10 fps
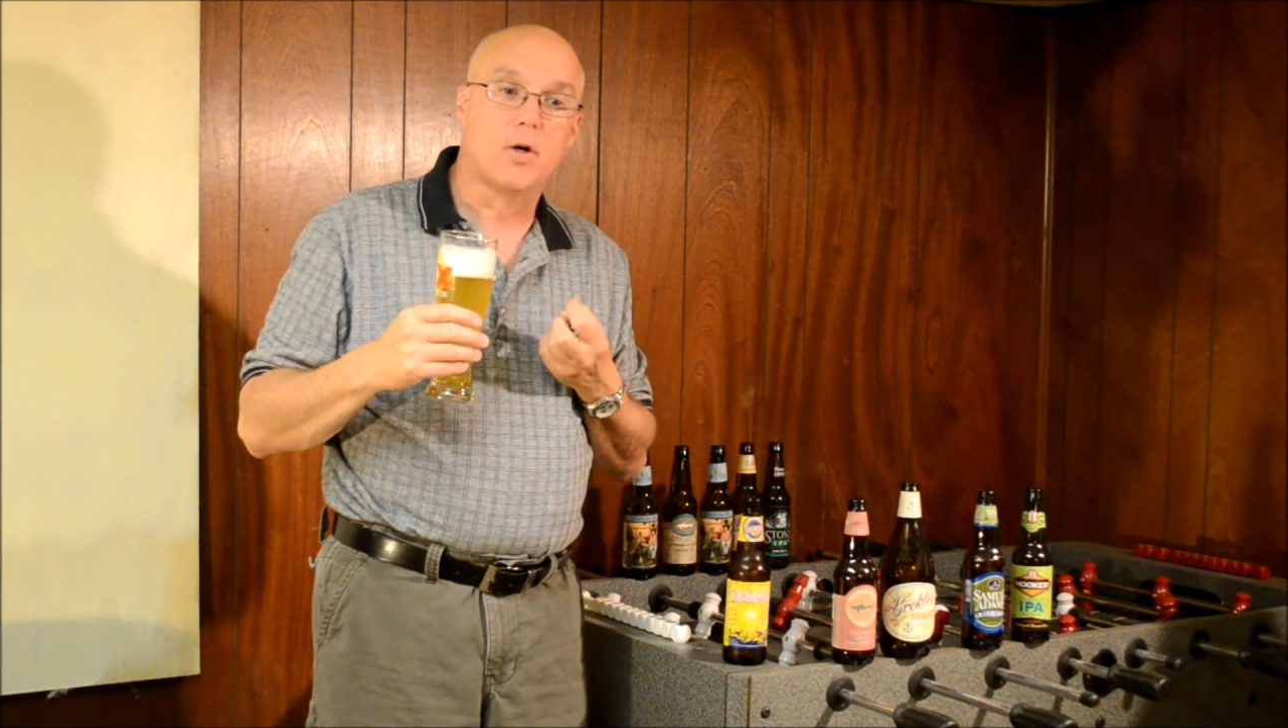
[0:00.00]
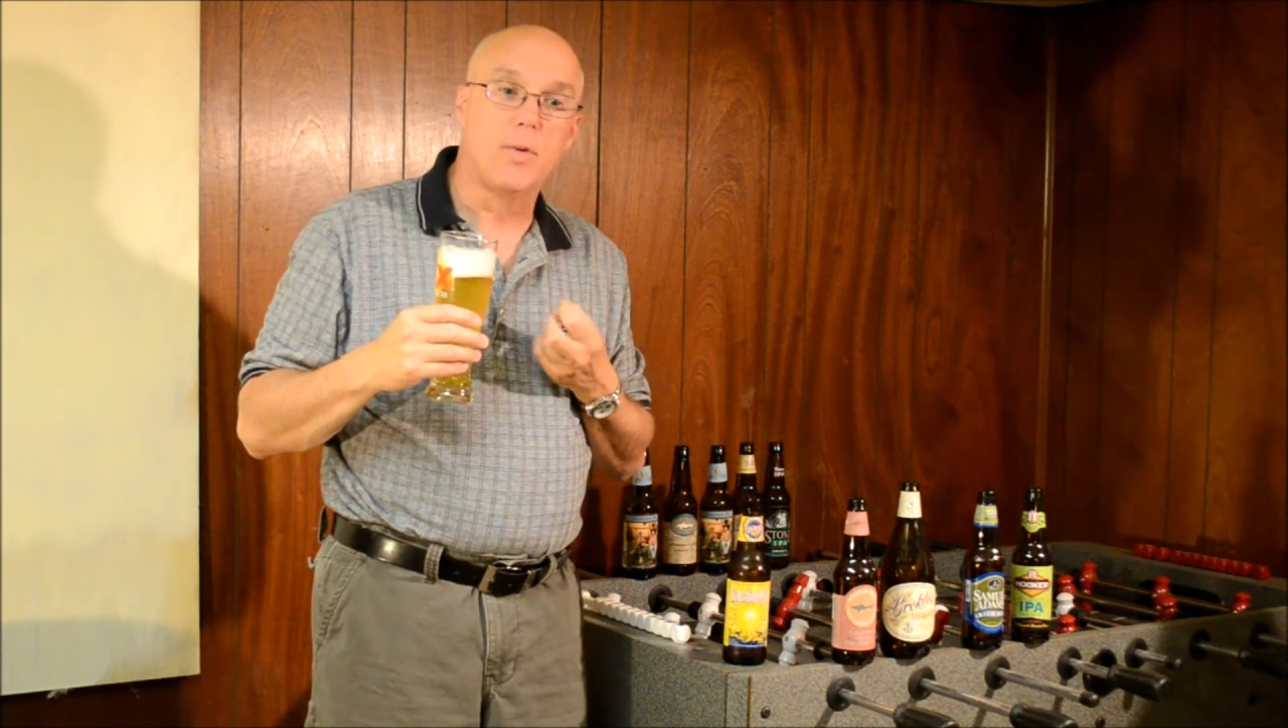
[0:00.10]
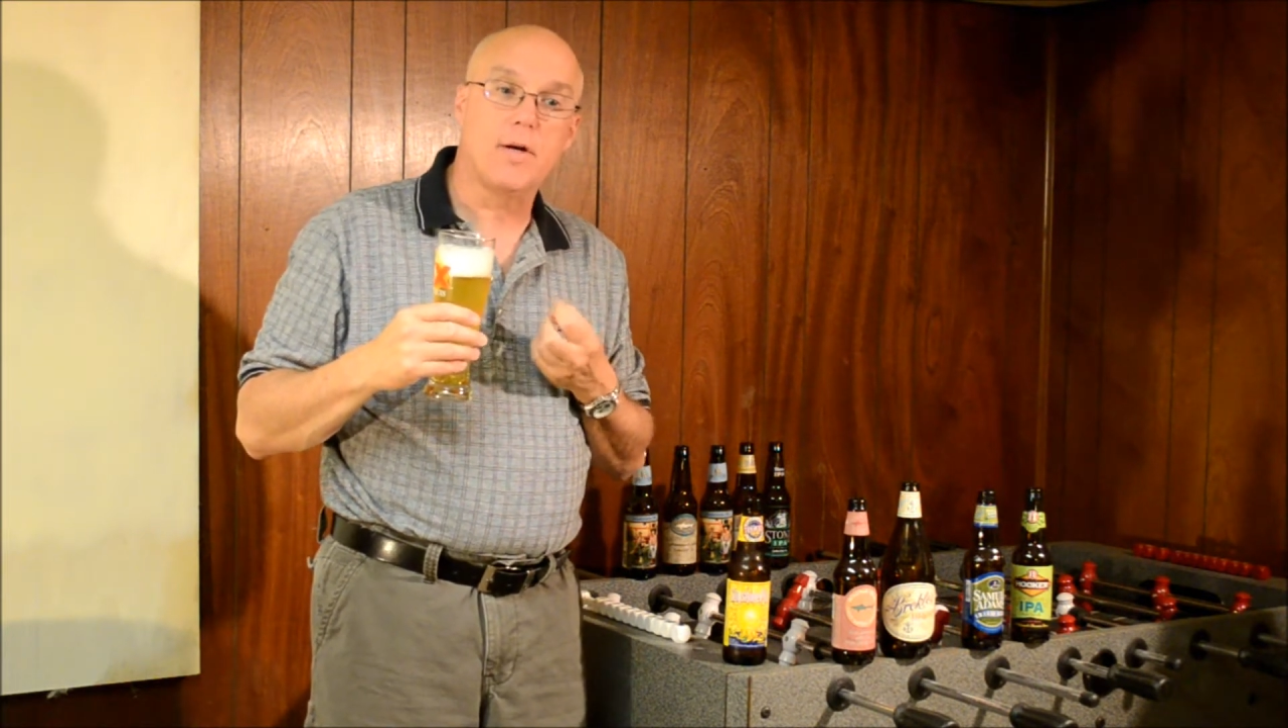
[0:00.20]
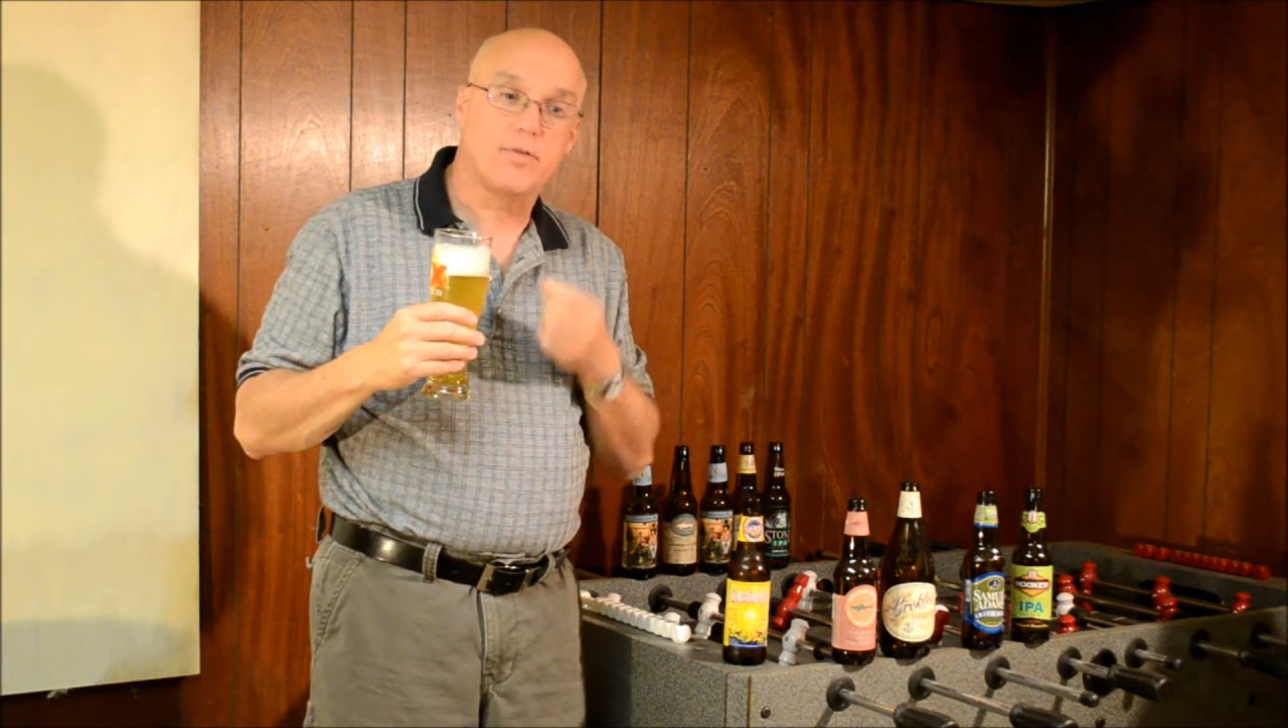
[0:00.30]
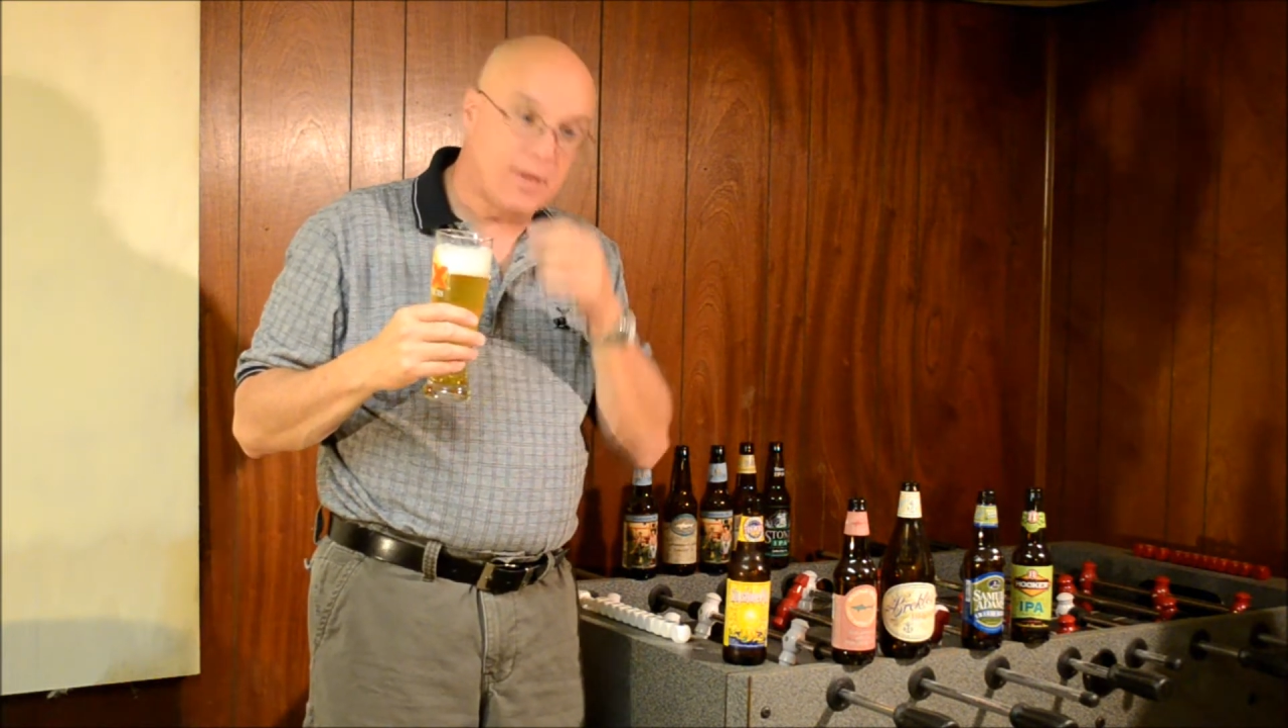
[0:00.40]

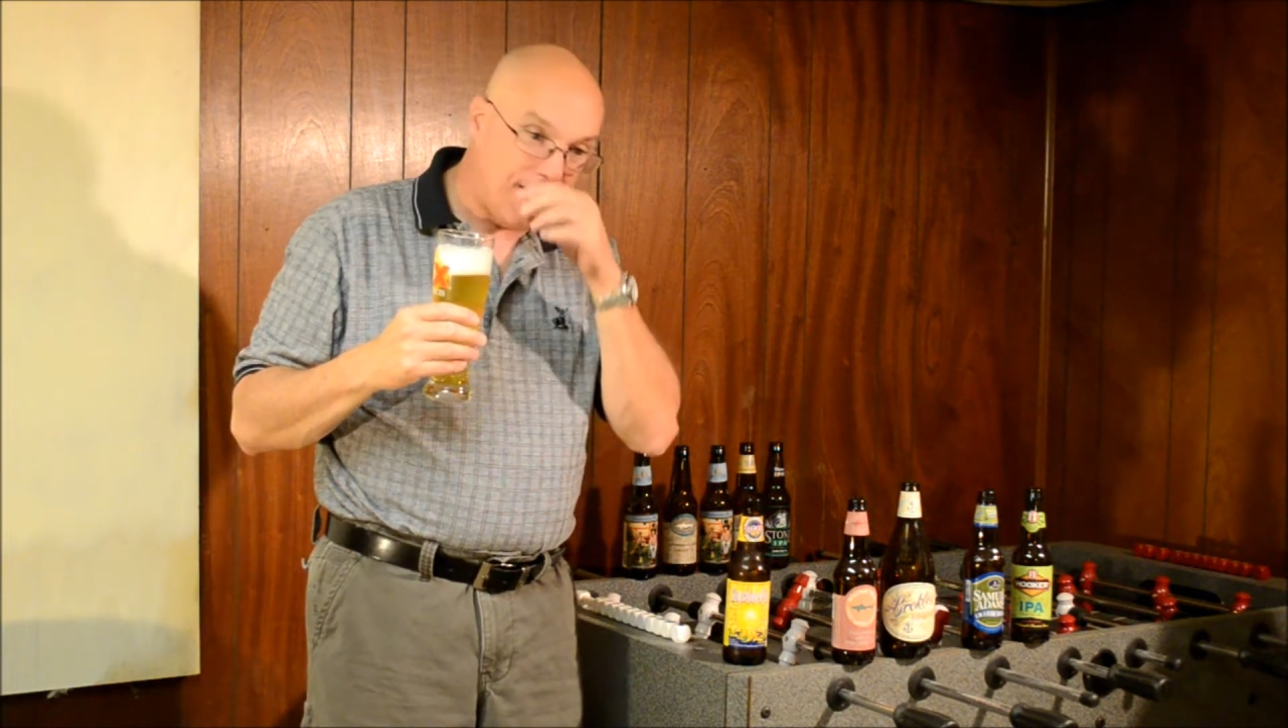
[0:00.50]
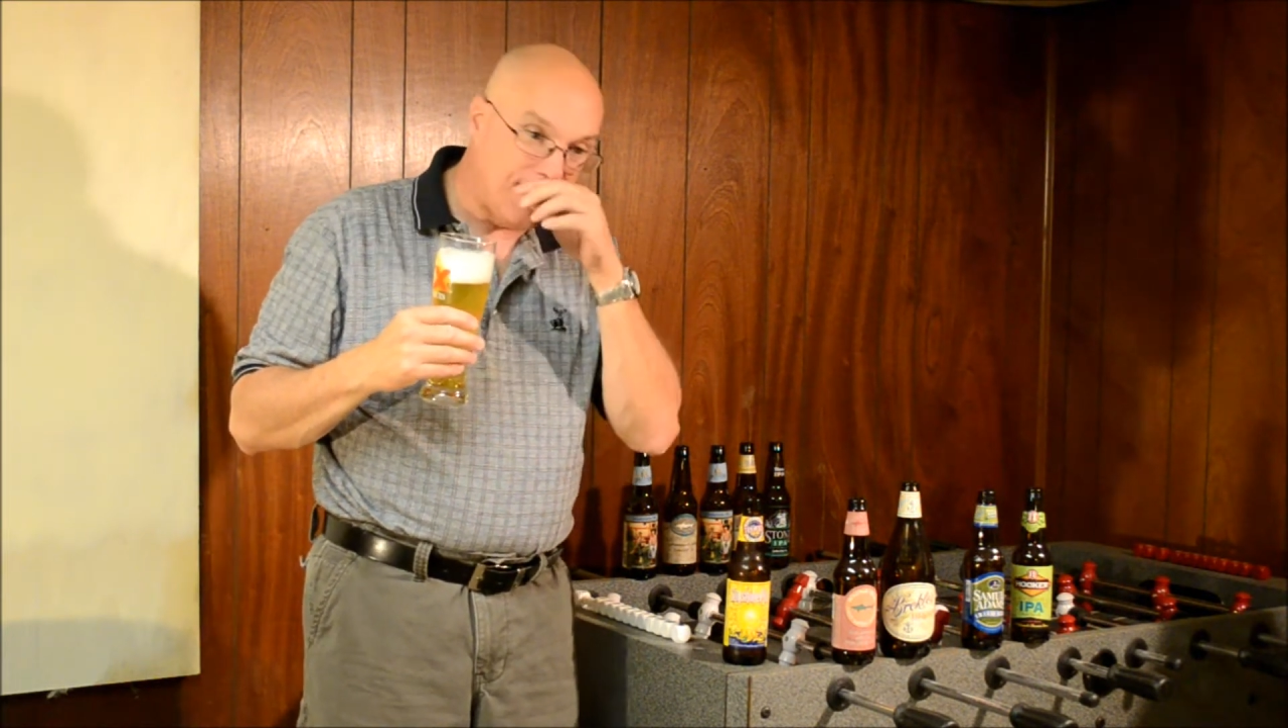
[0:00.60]
crisp.